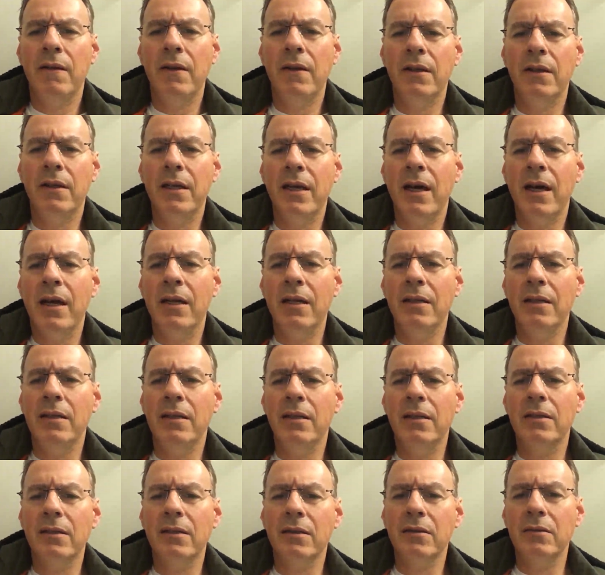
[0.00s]
the data
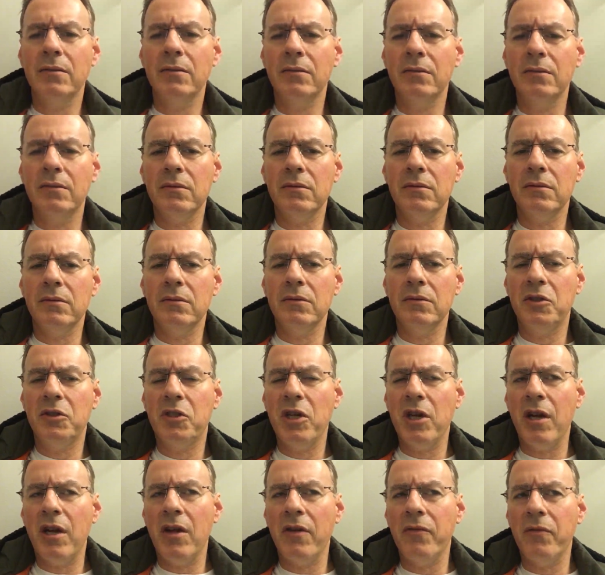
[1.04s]
doesn't
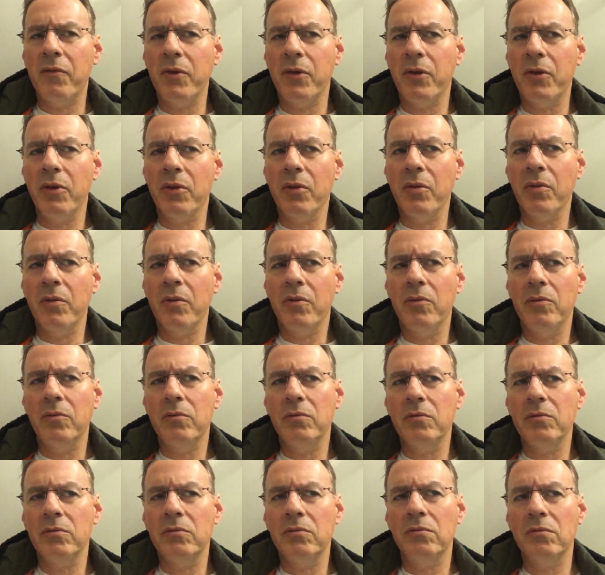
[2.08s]
jive with your
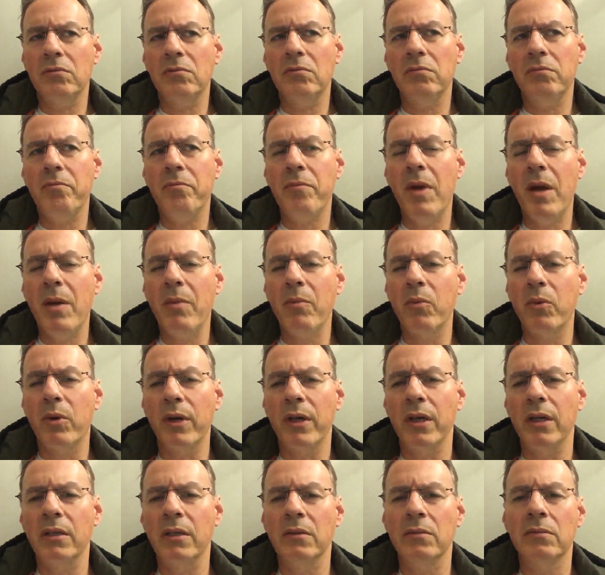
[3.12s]

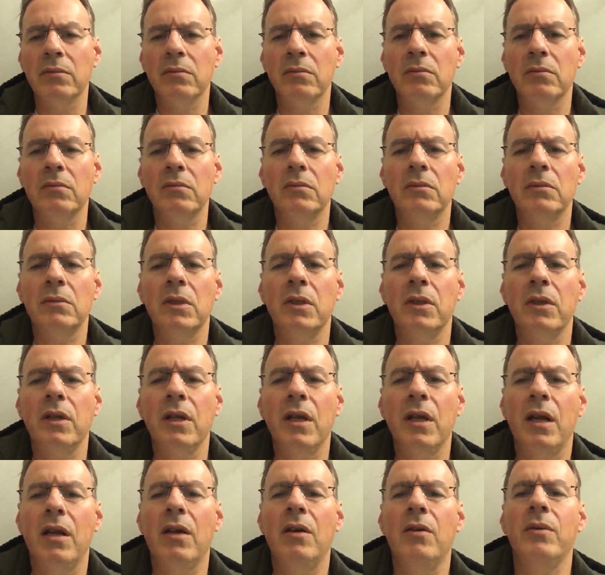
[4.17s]
memory,
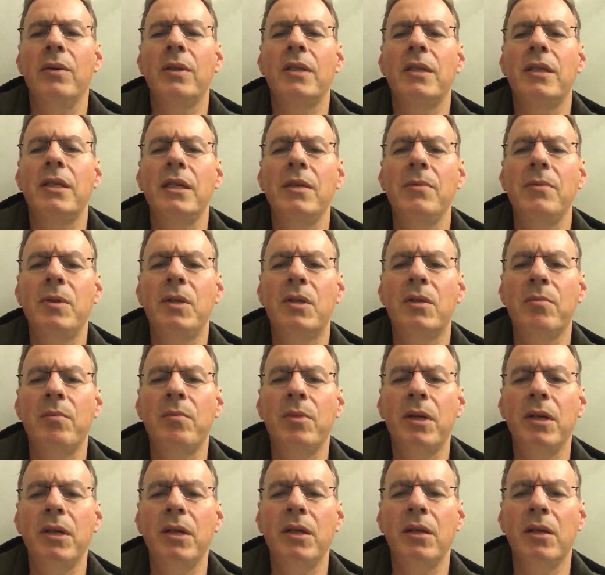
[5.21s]
and how it seems to
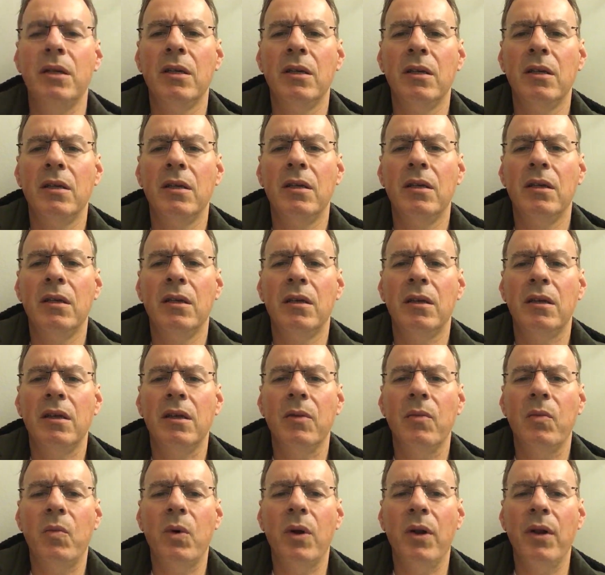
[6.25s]
be
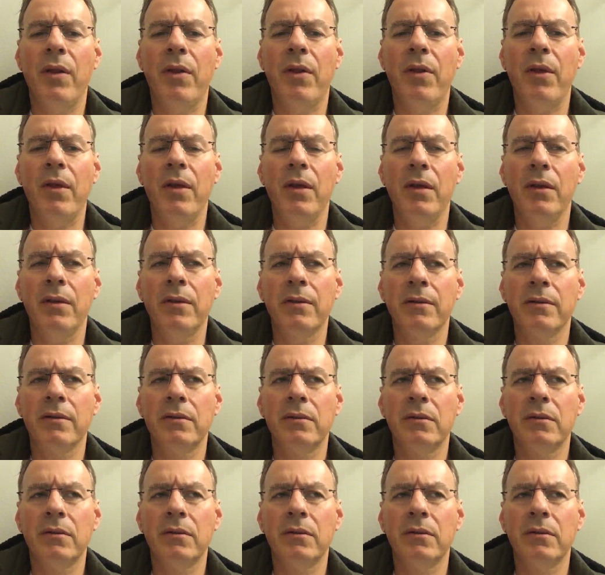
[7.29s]
that one thing